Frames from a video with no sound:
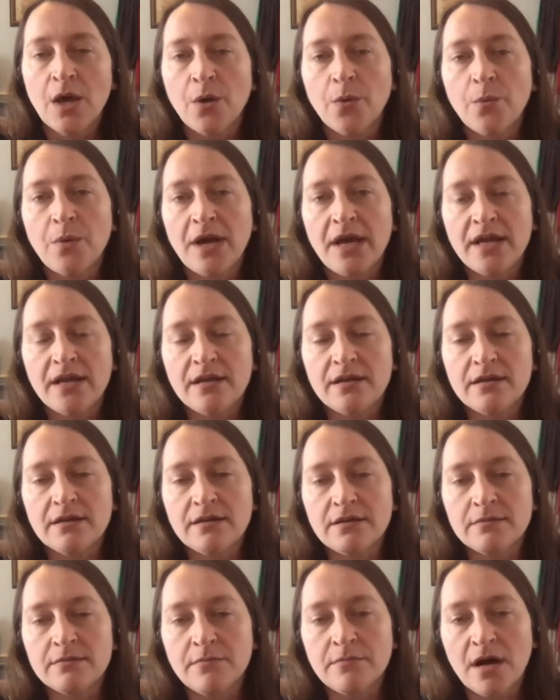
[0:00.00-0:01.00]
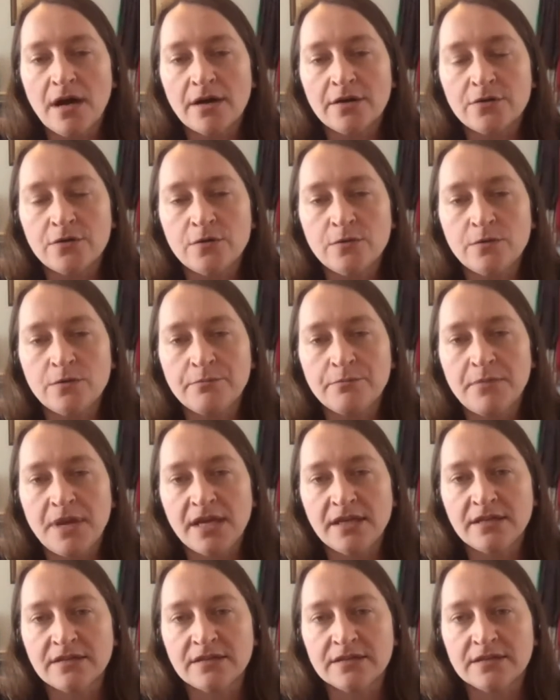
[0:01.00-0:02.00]
when the model
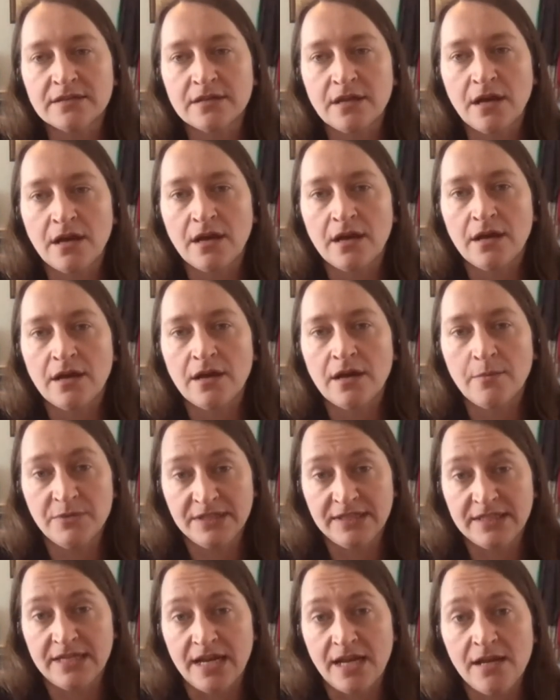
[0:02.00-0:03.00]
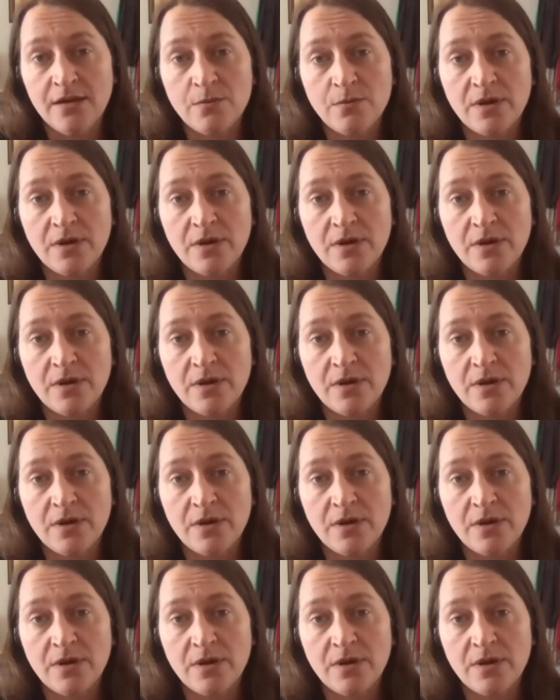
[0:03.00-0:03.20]
makes uh, a mistake,